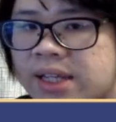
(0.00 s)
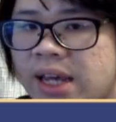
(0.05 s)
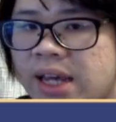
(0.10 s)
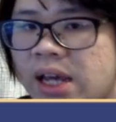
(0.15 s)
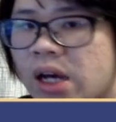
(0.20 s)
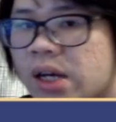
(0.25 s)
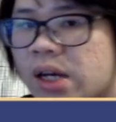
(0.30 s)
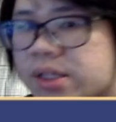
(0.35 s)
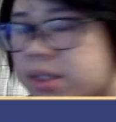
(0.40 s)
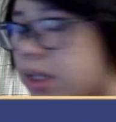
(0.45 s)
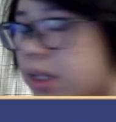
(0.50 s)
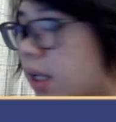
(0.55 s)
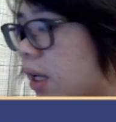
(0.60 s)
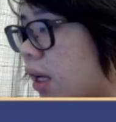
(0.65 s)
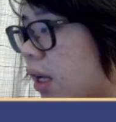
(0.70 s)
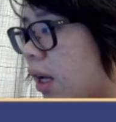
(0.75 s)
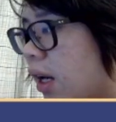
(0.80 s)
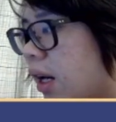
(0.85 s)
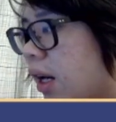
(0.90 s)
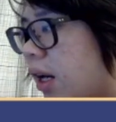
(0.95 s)
Chaos.
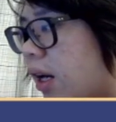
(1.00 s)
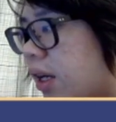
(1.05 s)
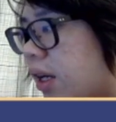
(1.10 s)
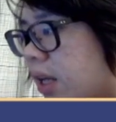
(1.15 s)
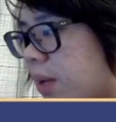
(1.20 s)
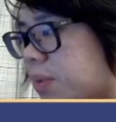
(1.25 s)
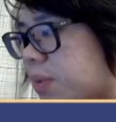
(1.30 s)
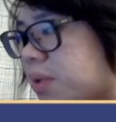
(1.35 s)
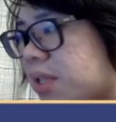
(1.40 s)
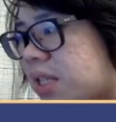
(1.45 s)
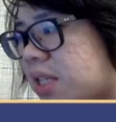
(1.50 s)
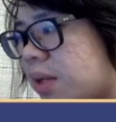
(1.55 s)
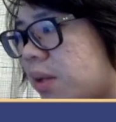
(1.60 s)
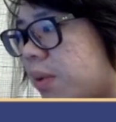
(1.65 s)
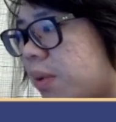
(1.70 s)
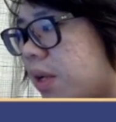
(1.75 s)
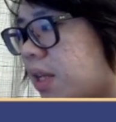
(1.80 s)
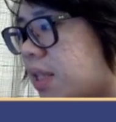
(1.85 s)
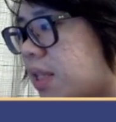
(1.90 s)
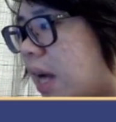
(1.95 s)
I'm just gonna skip the
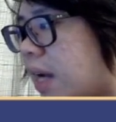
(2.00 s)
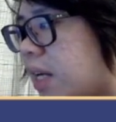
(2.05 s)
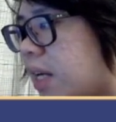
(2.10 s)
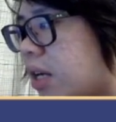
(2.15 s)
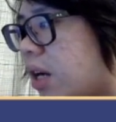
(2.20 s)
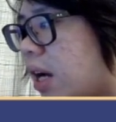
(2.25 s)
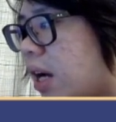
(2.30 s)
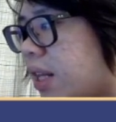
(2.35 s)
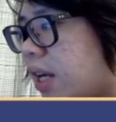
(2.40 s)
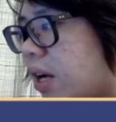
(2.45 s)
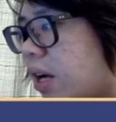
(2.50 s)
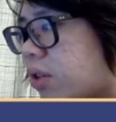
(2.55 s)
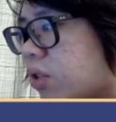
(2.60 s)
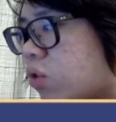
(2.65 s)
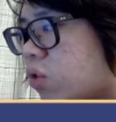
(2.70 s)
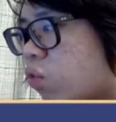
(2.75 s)
game because I think I was